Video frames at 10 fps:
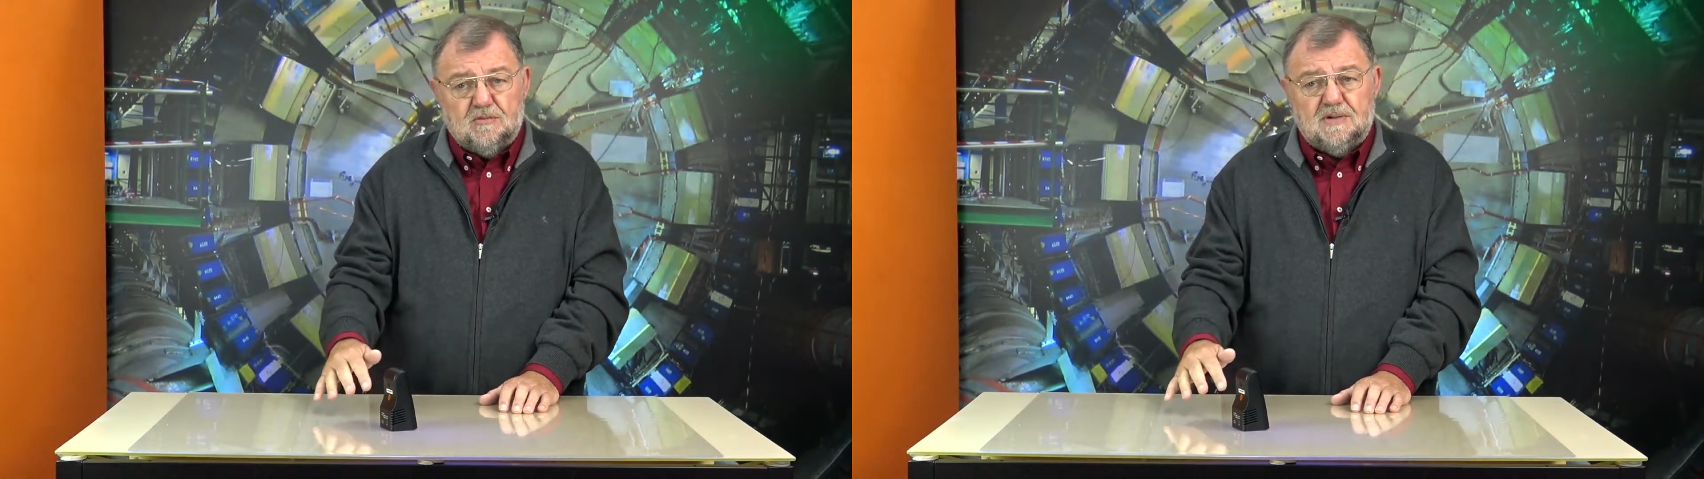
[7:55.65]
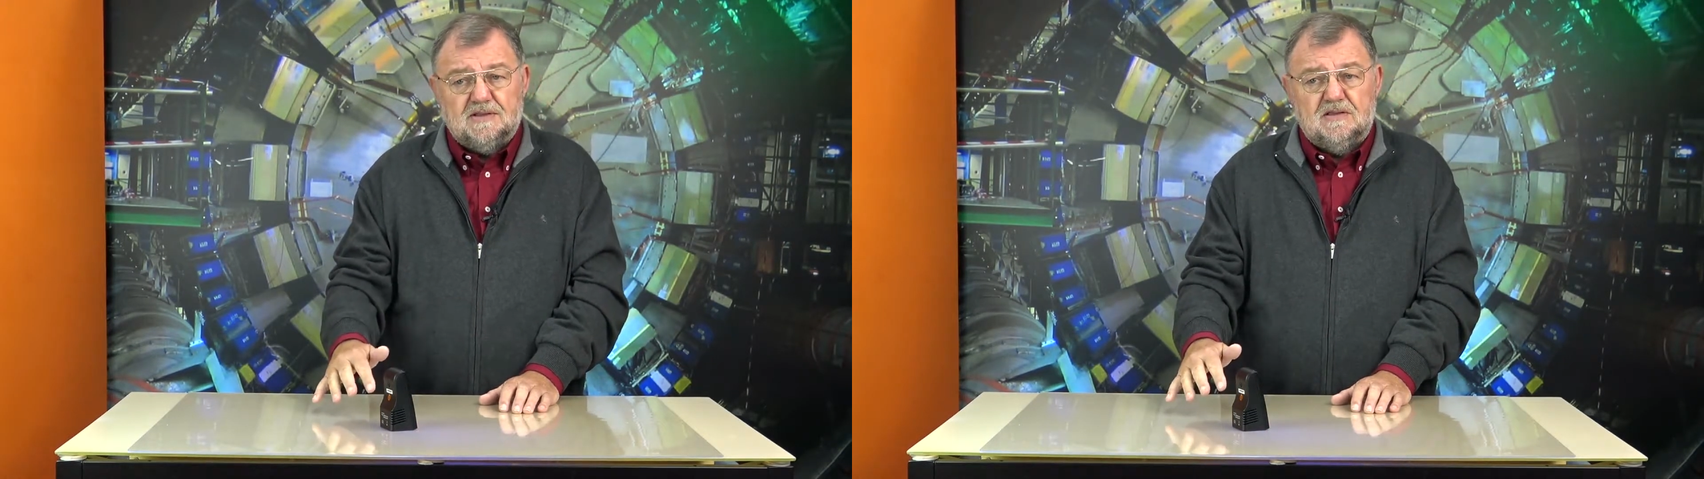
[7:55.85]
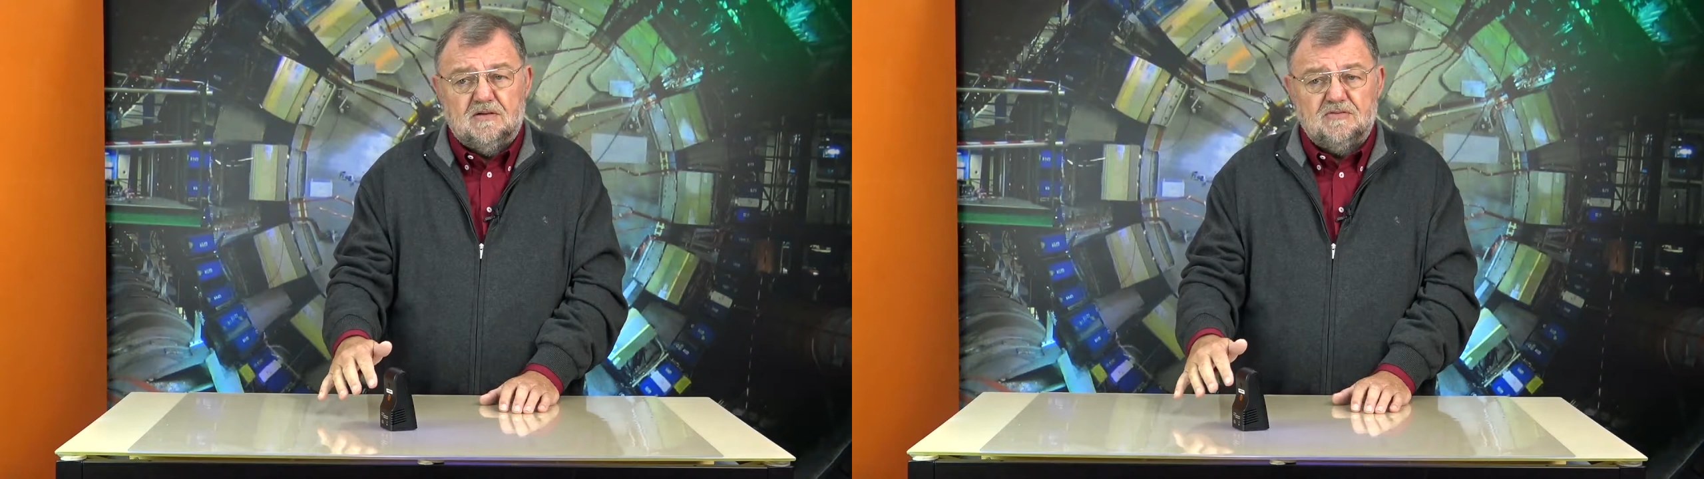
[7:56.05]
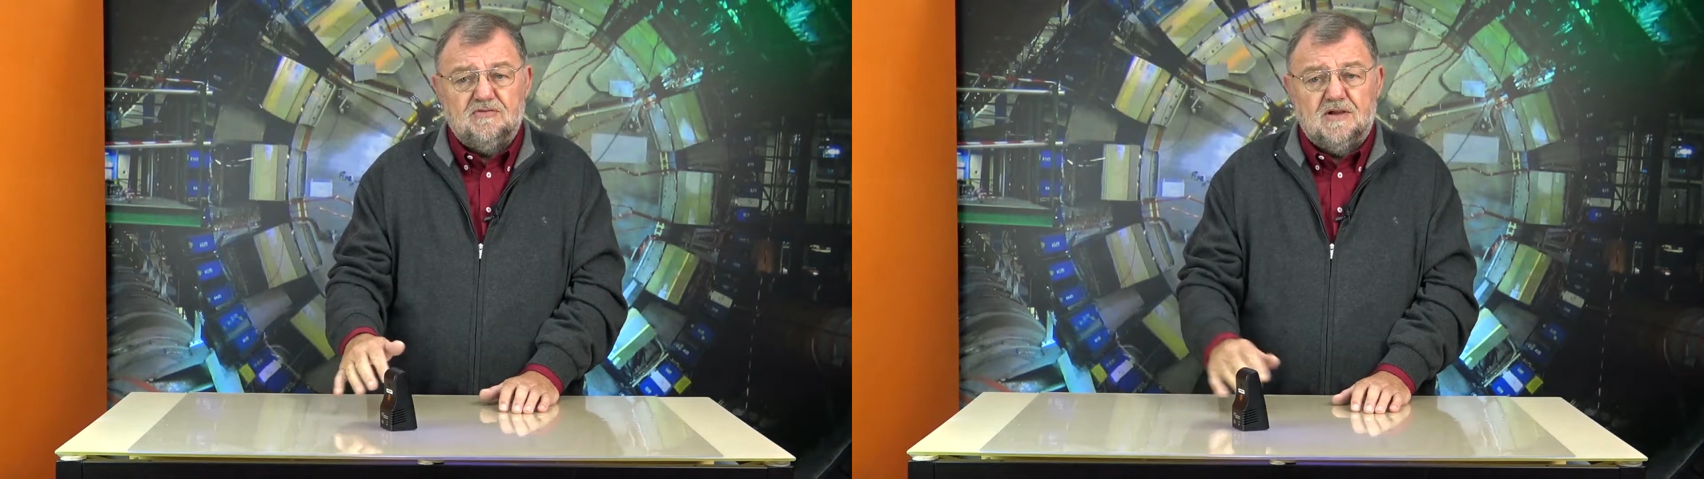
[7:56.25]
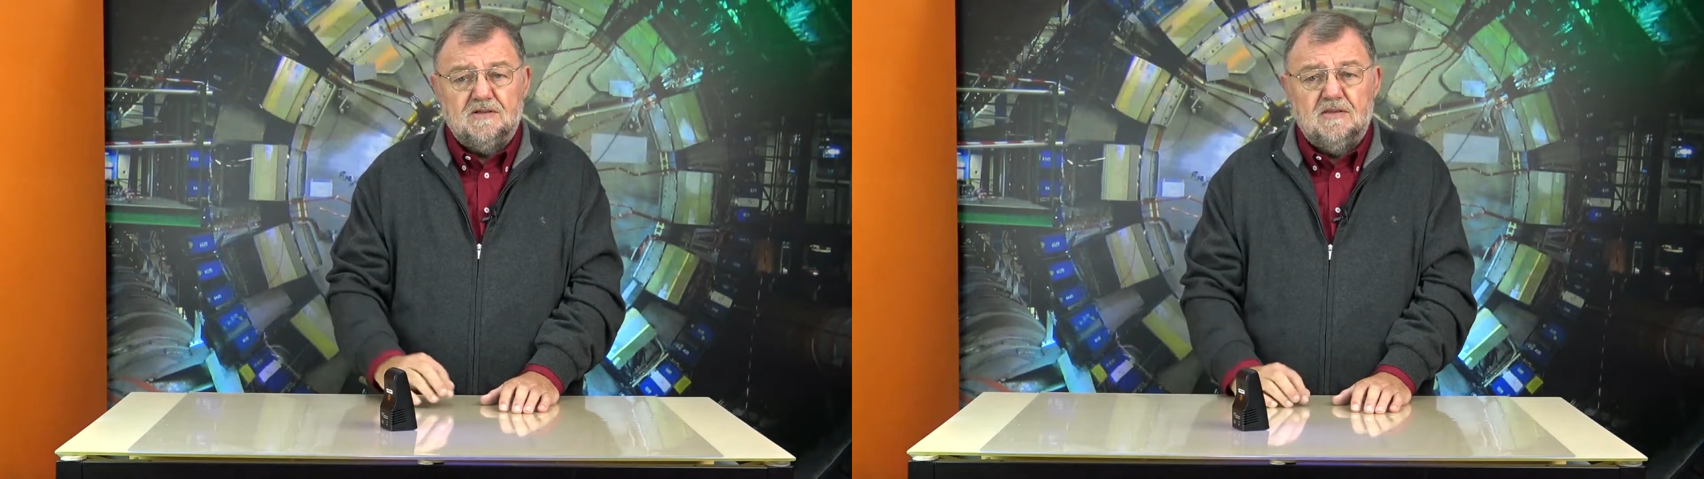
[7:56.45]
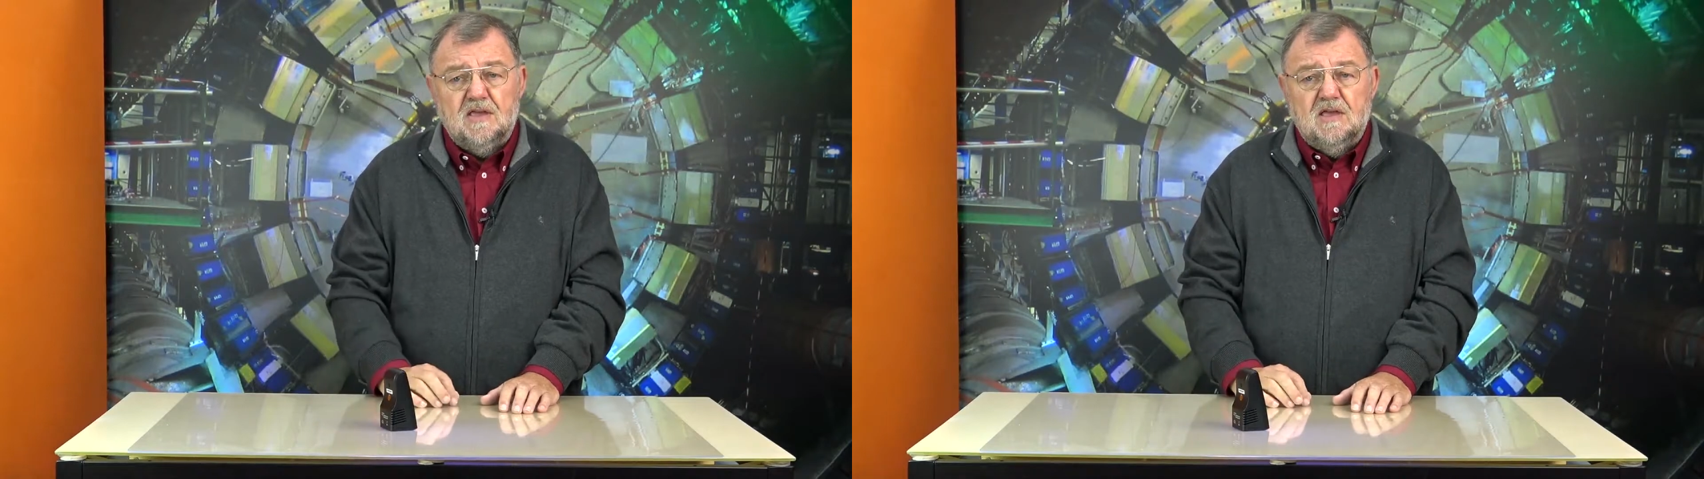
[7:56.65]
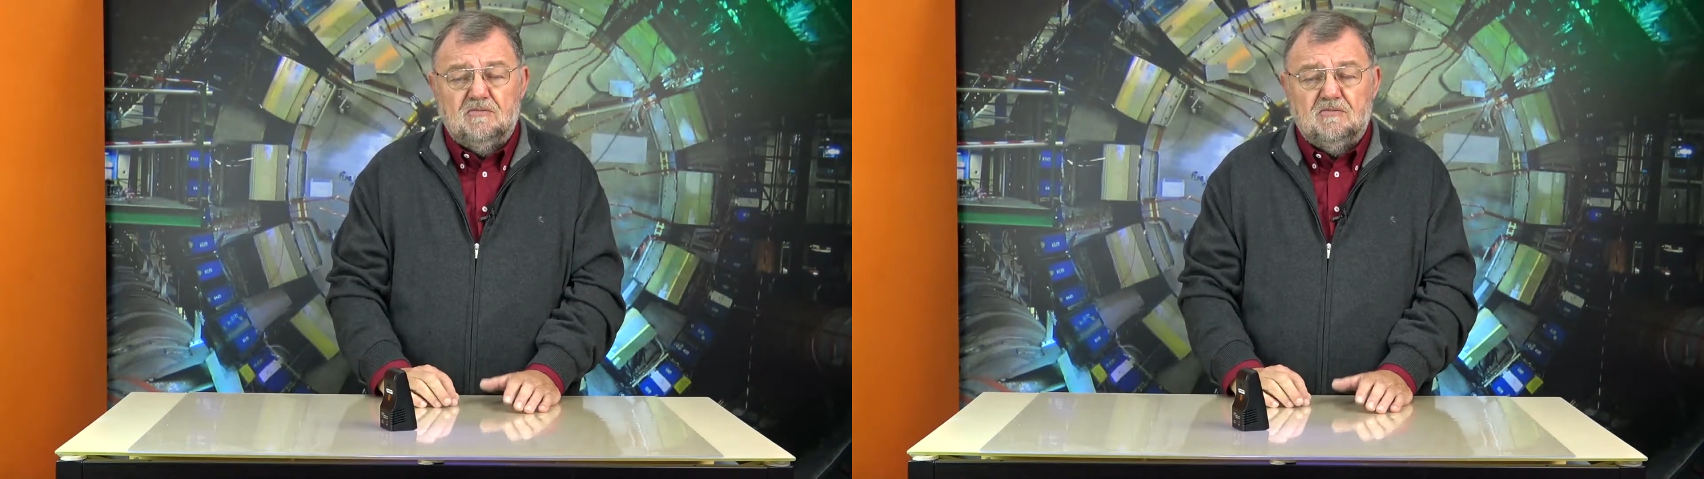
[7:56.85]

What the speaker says: around 5 hours.